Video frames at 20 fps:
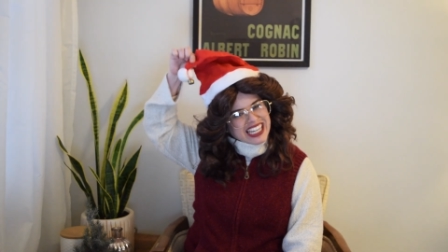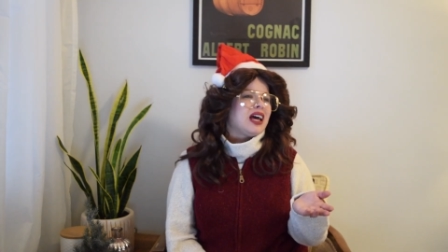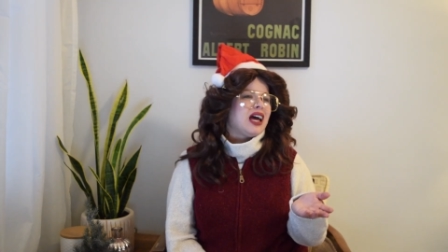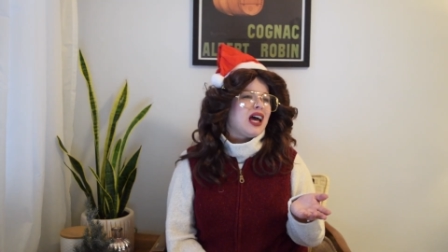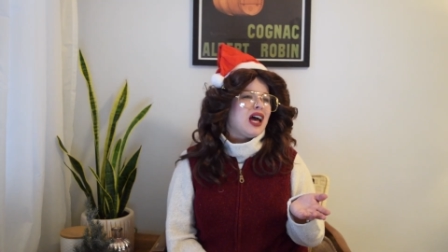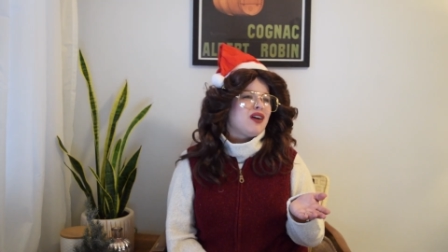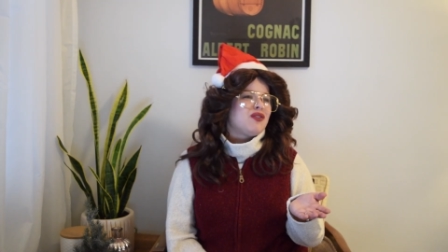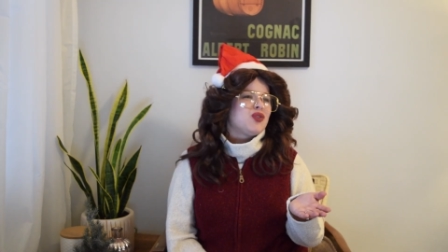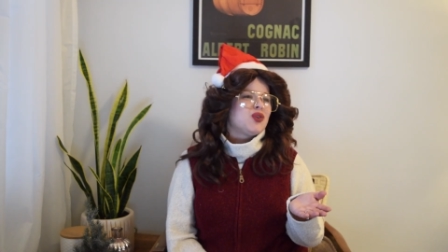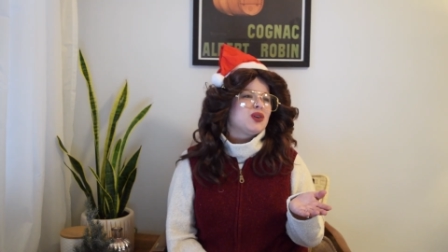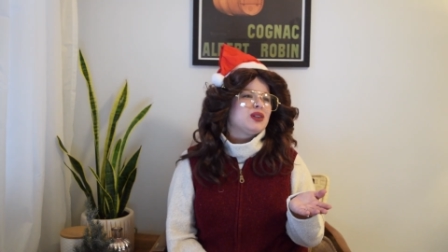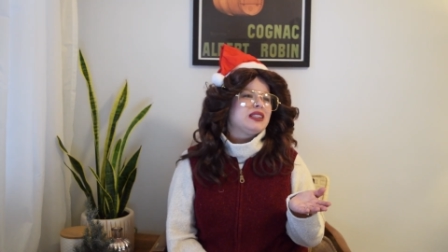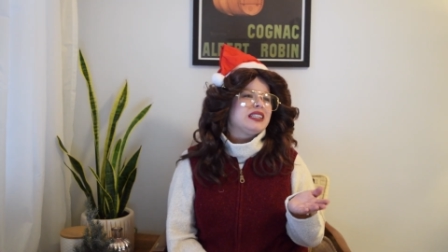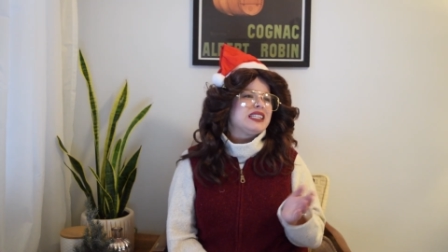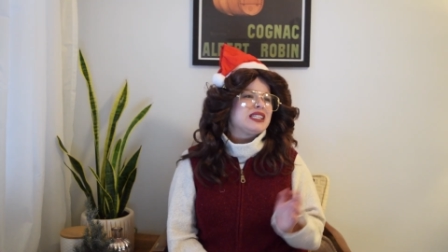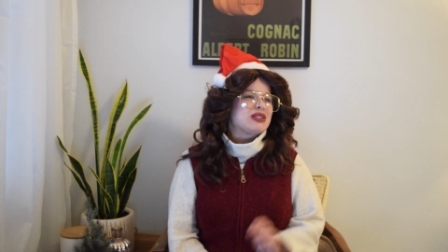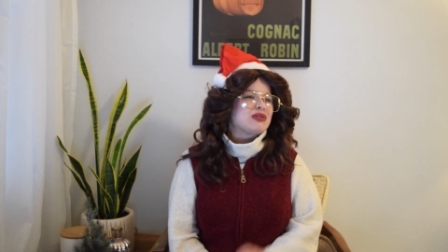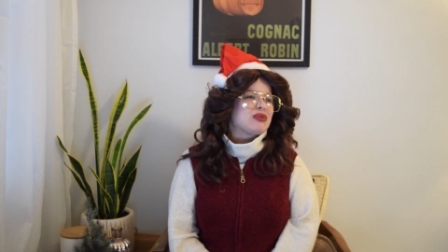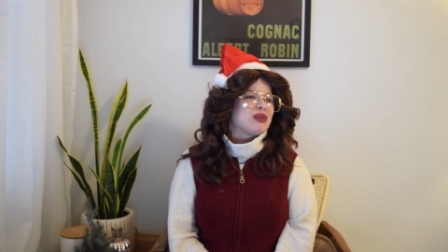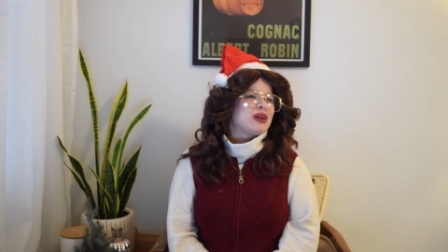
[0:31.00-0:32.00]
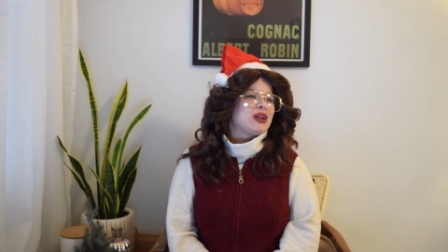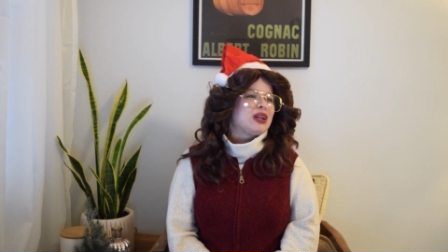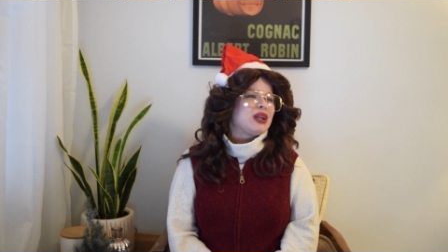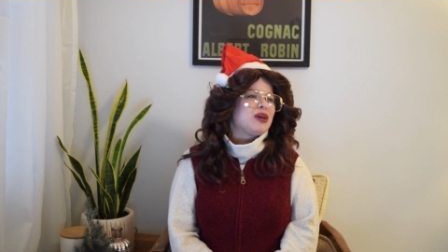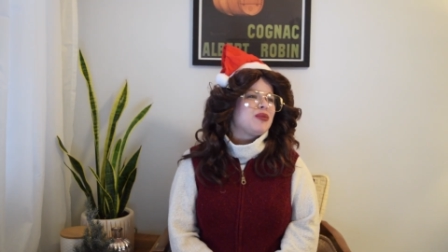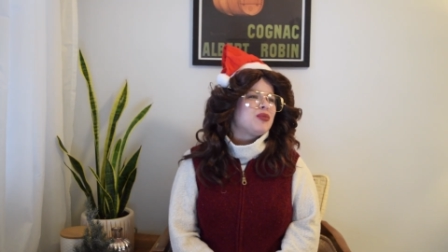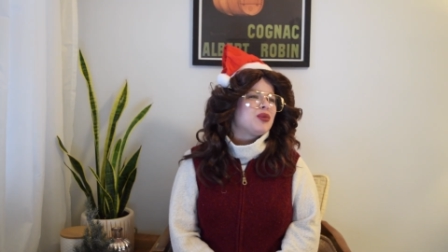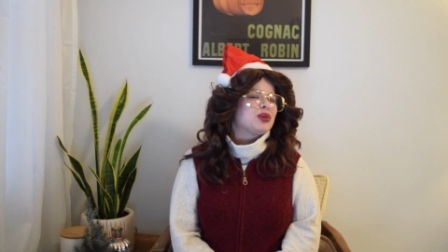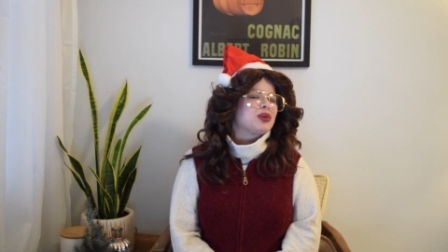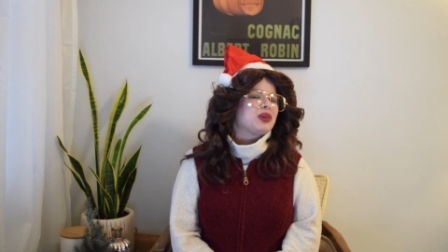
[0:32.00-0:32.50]
Have you at least written
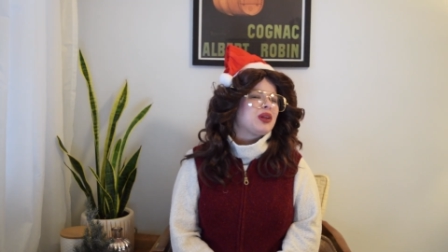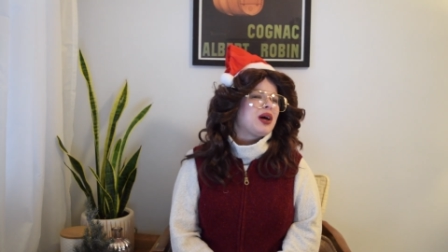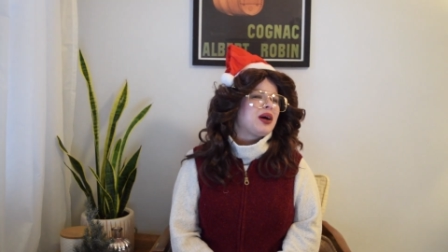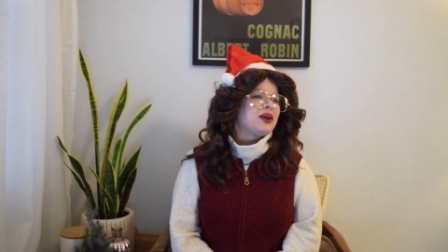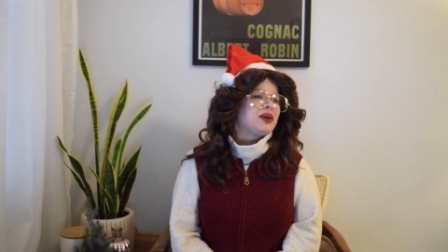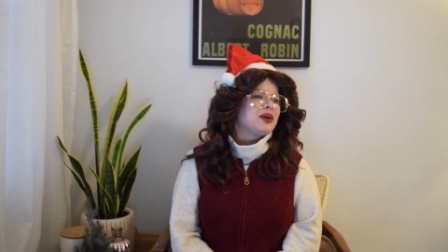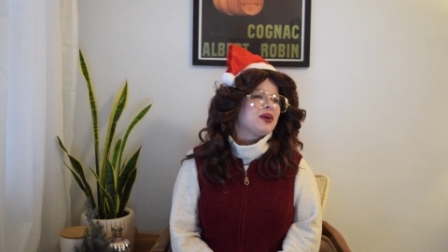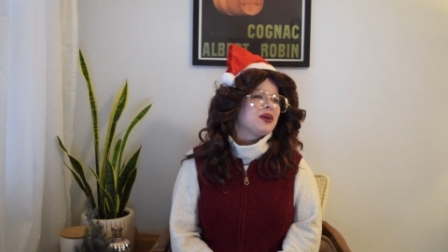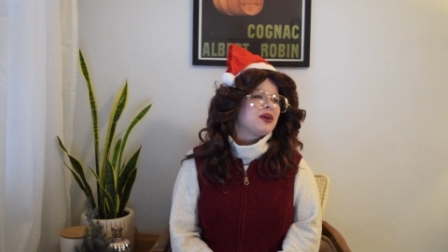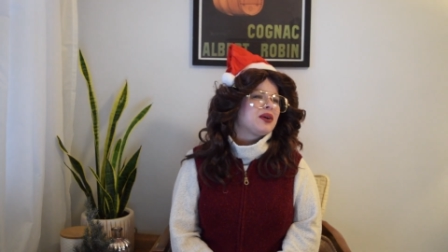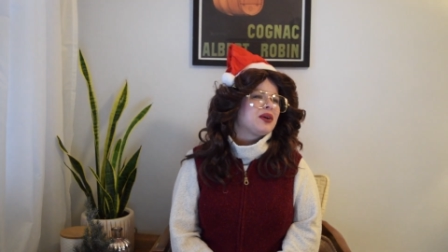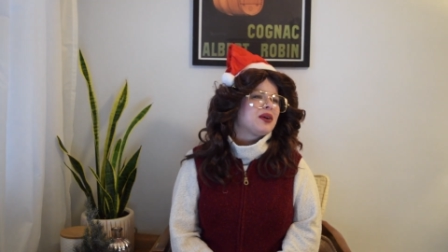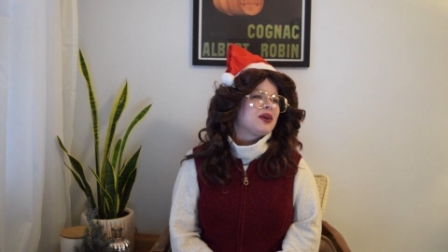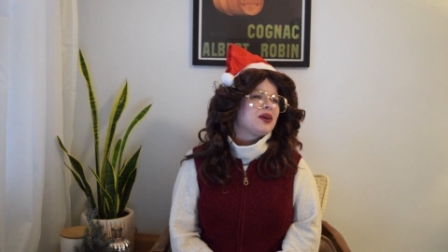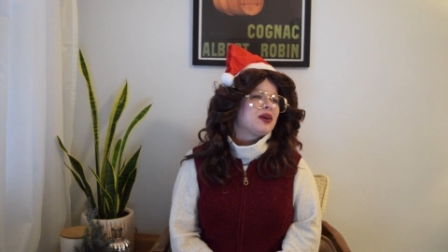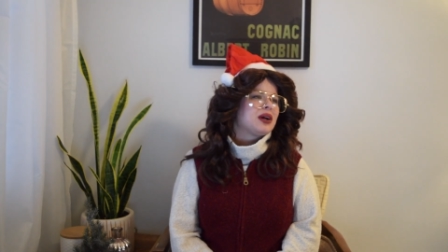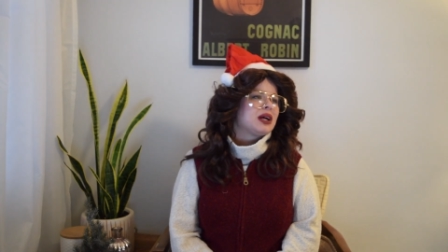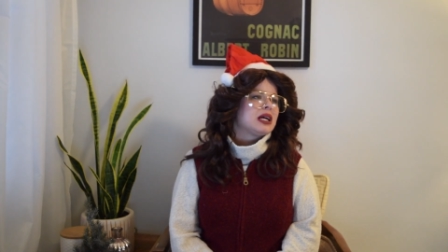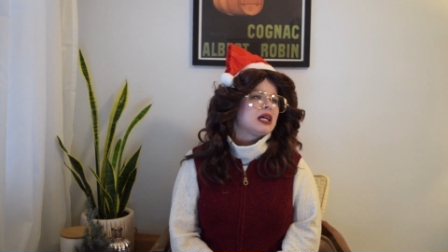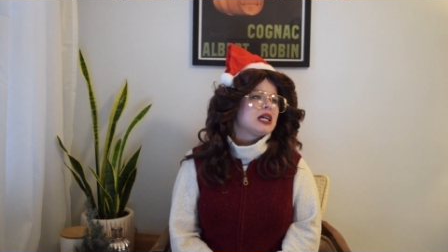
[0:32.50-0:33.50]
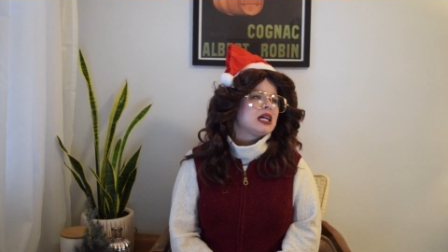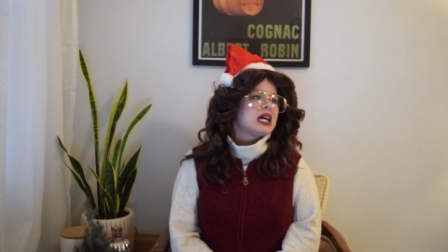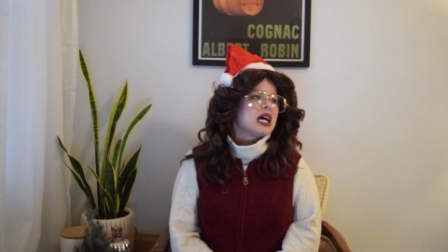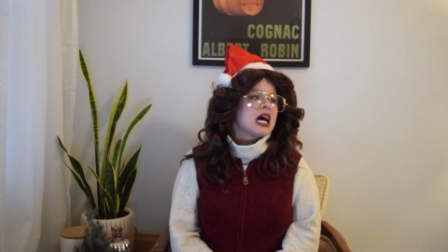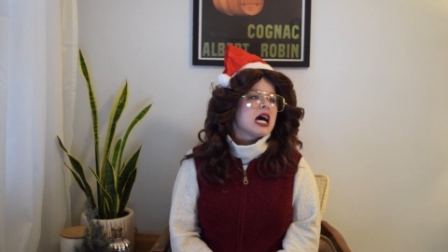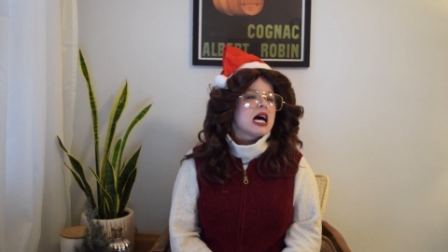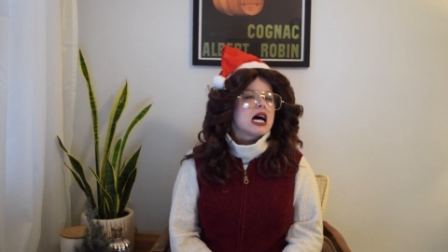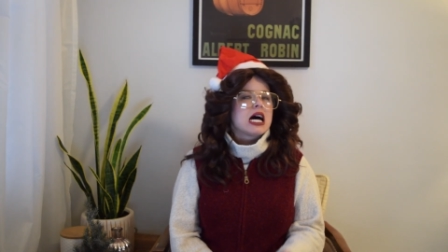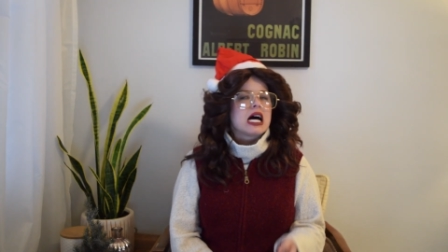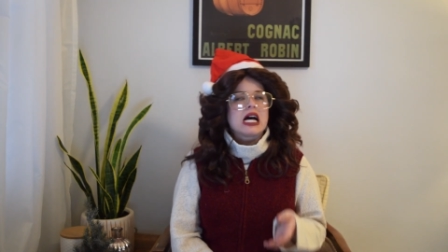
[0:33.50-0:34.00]
him your letter?
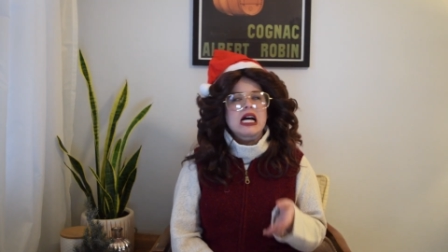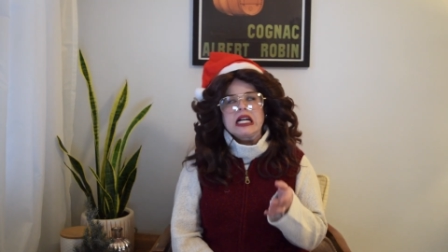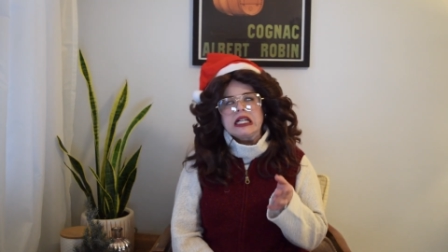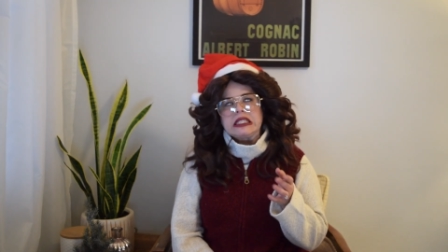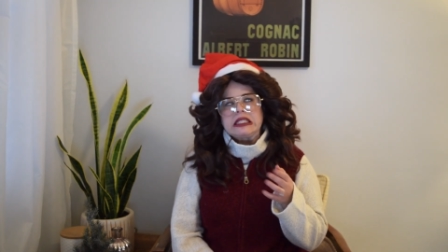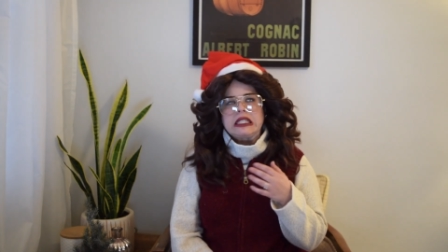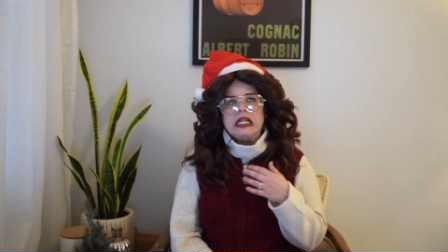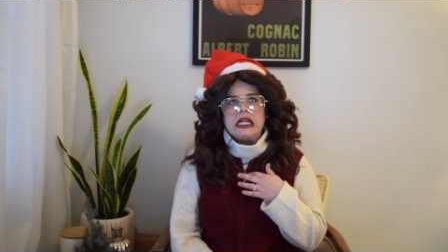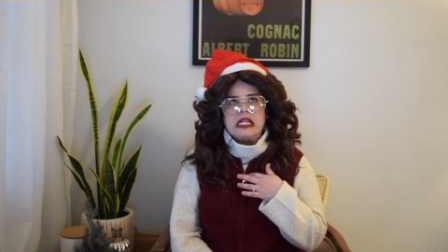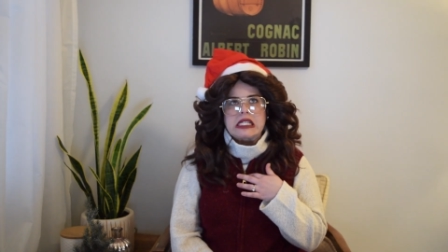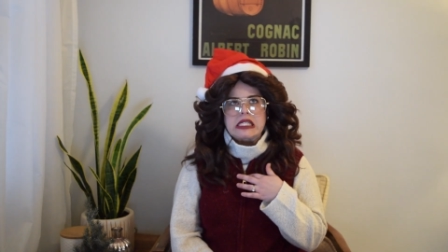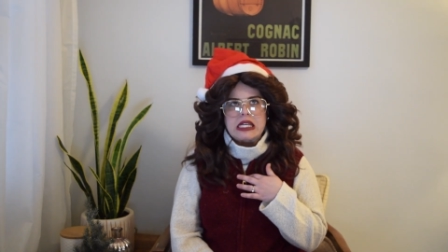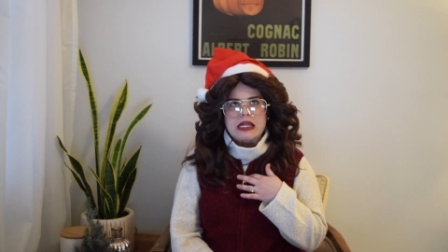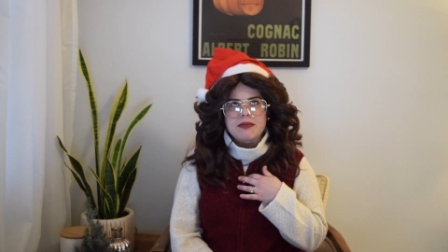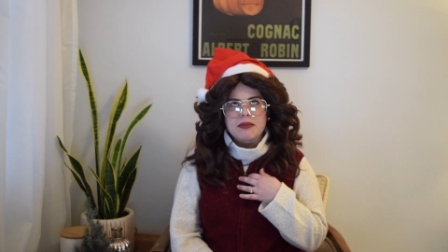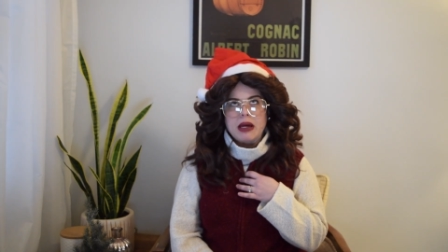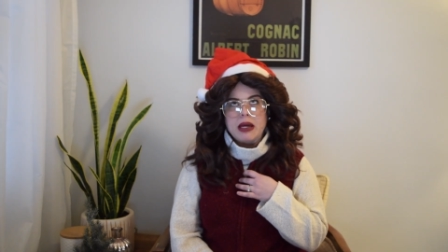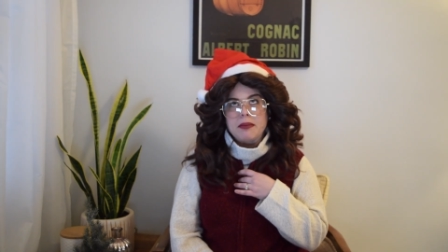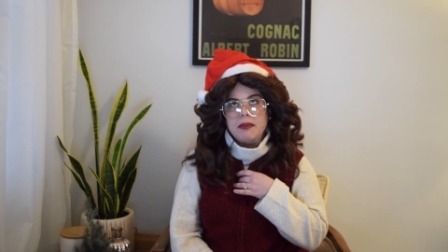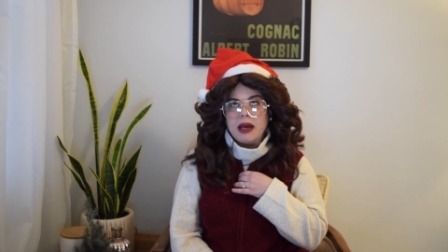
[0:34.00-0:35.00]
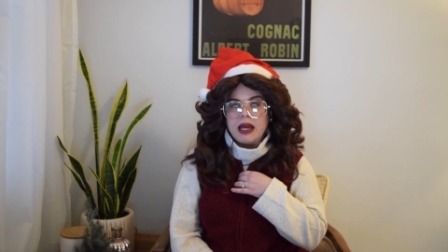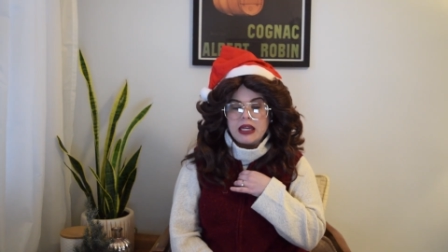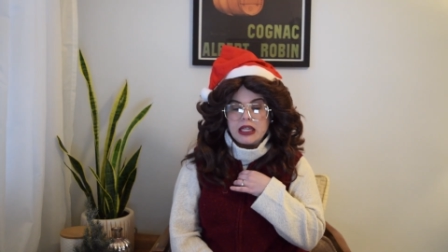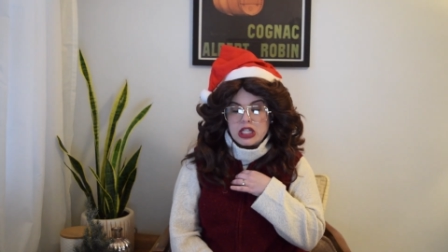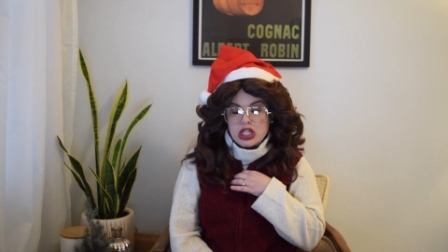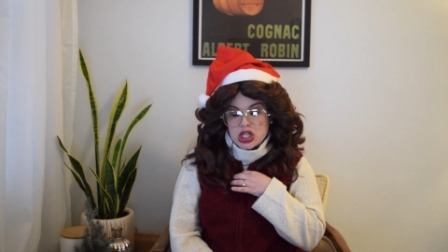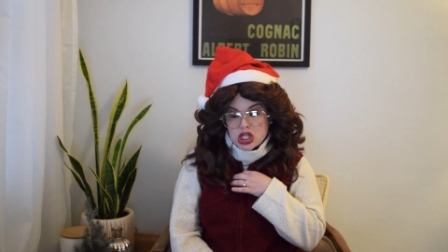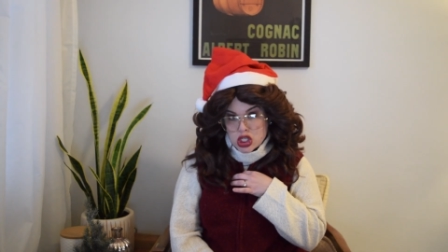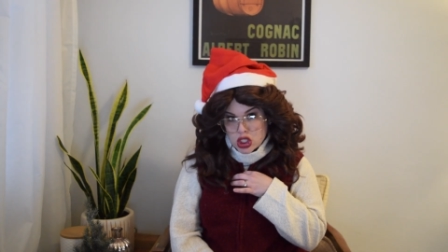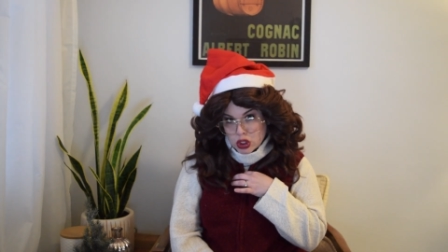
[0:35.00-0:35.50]
I sent mine back
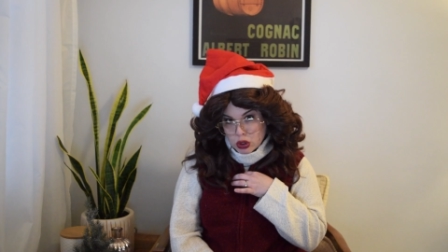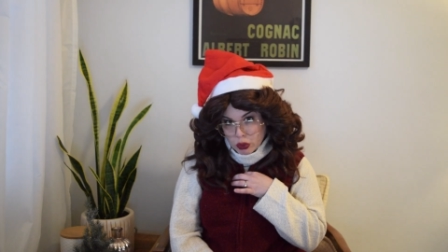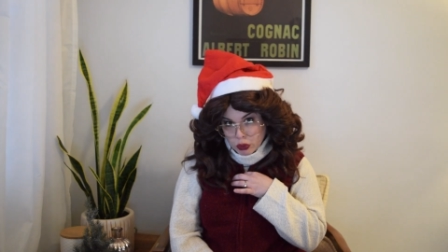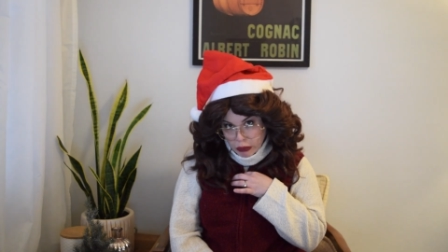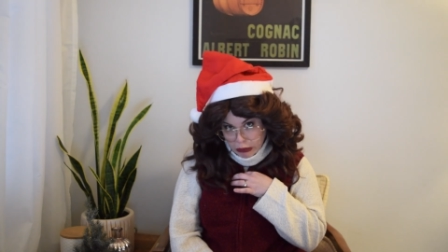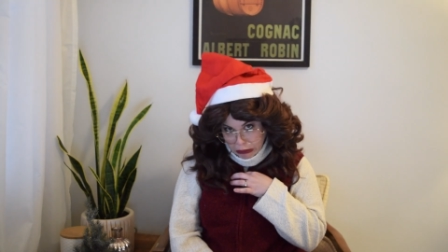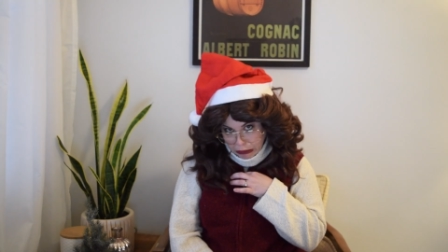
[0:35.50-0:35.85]
in June.